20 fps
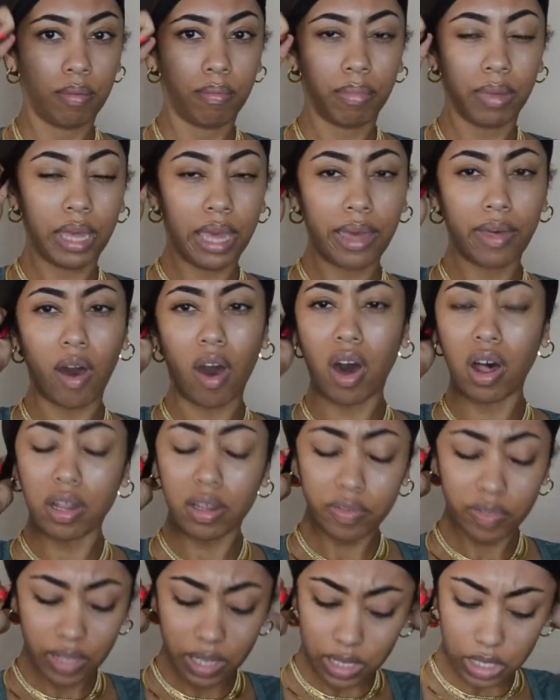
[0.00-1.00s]
But yeah, all
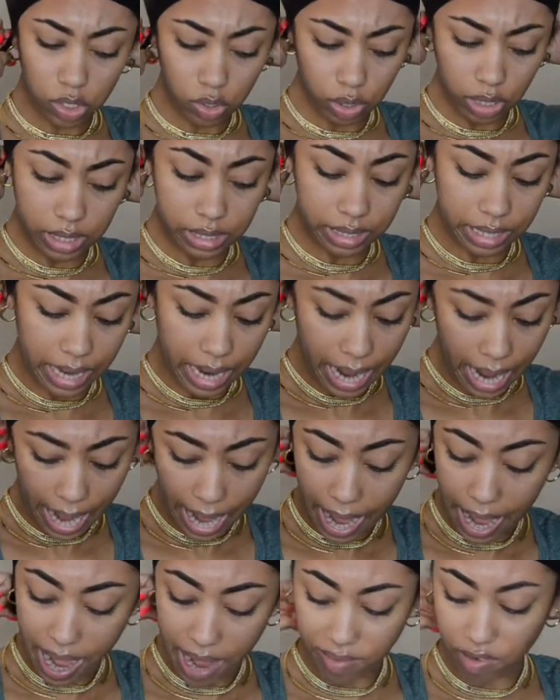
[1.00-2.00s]
of these units that I
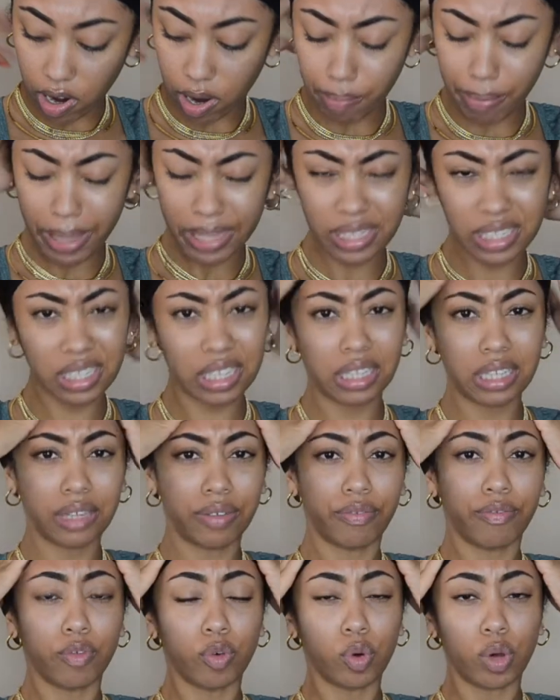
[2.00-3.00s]
have are basically
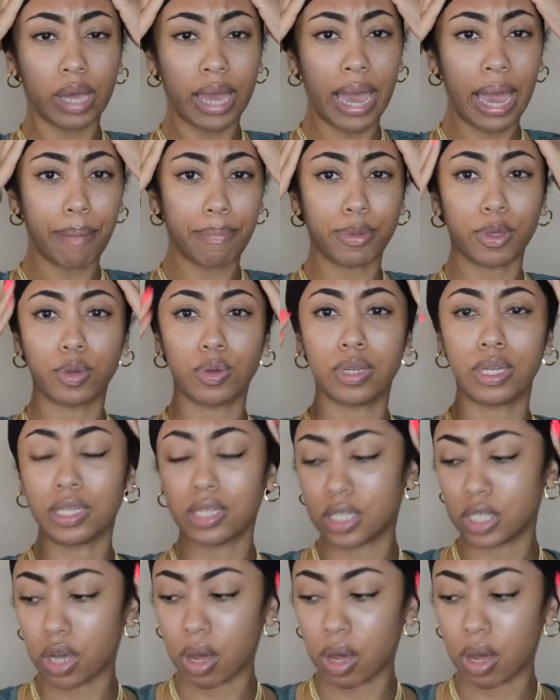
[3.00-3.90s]
full cap units,